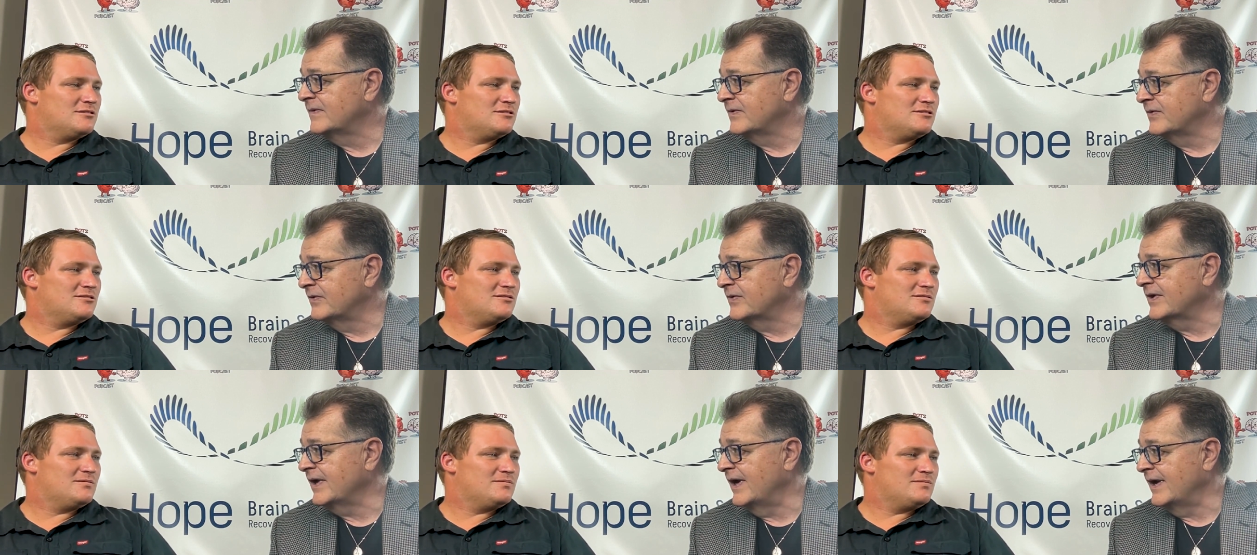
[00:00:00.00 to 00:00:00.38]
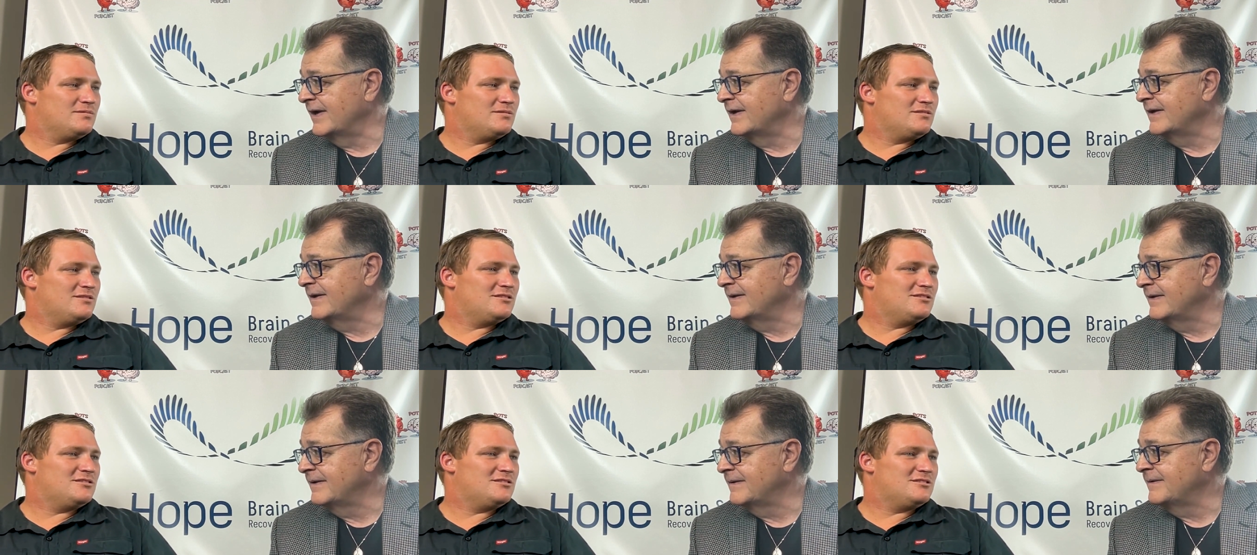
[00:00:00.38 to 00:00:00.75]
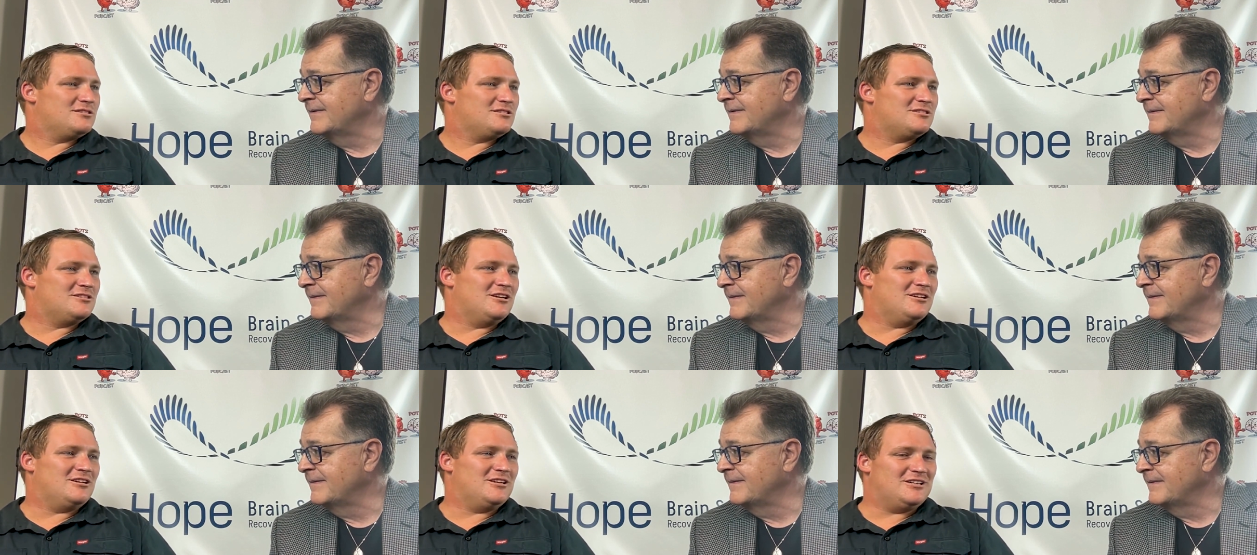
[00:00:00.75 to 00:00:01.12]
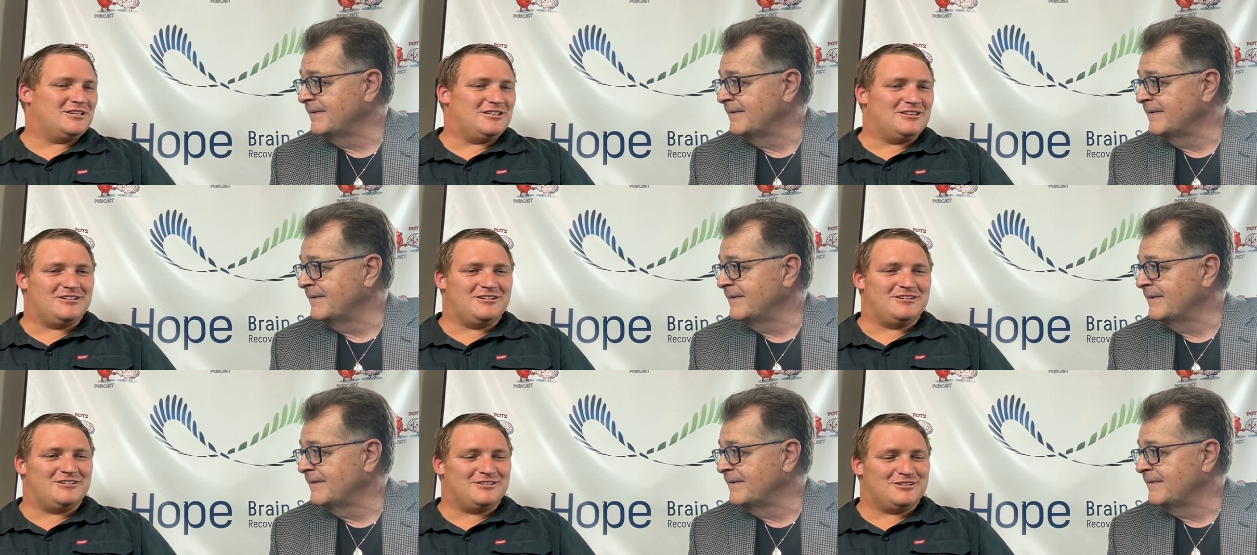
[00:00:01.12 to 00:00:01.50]
Speaker 1: Okay. It's not
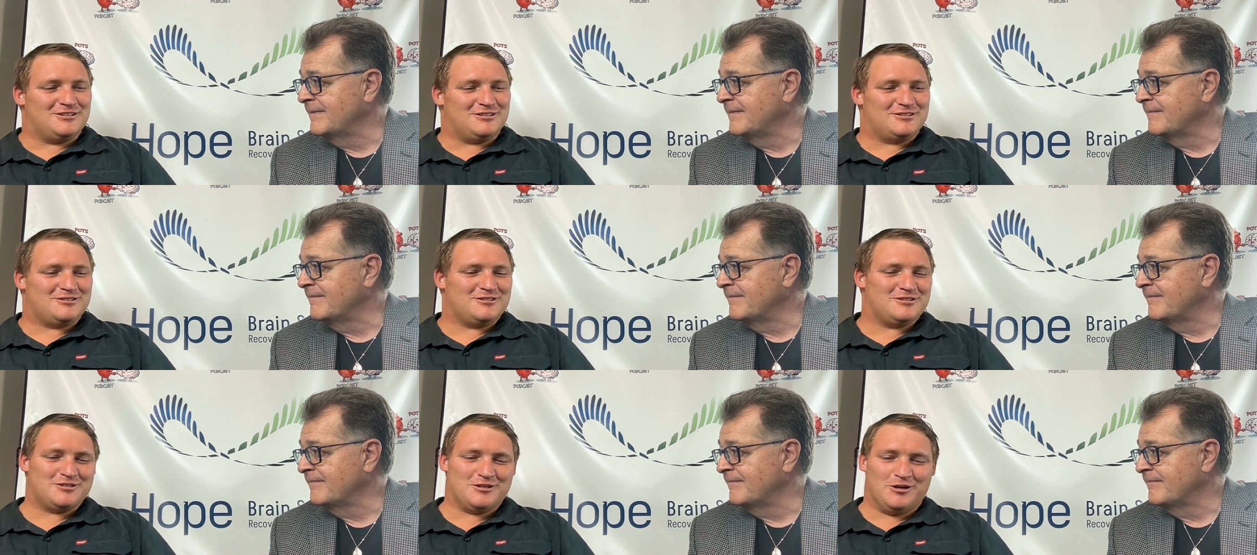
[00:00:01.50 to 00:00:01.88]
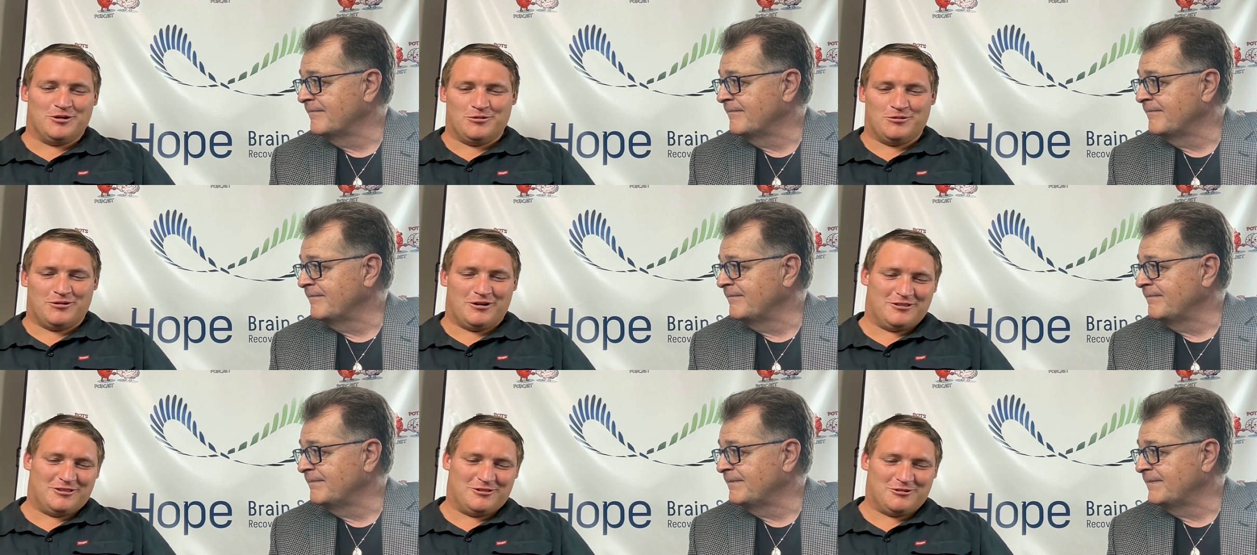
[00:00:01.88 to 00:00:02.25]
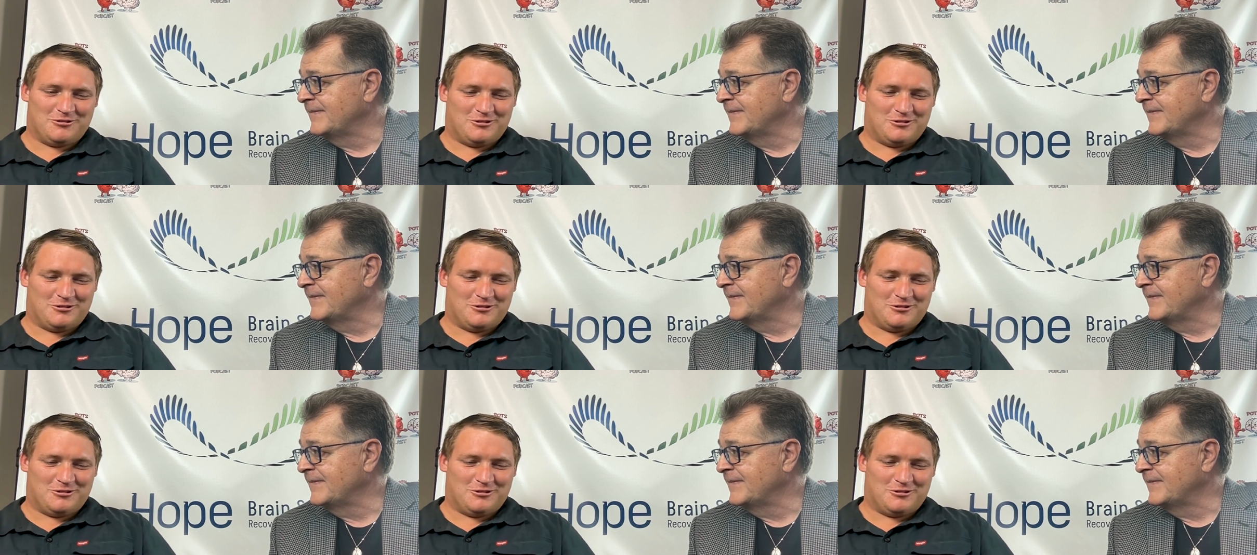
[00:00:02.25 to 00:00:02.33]
like you can go run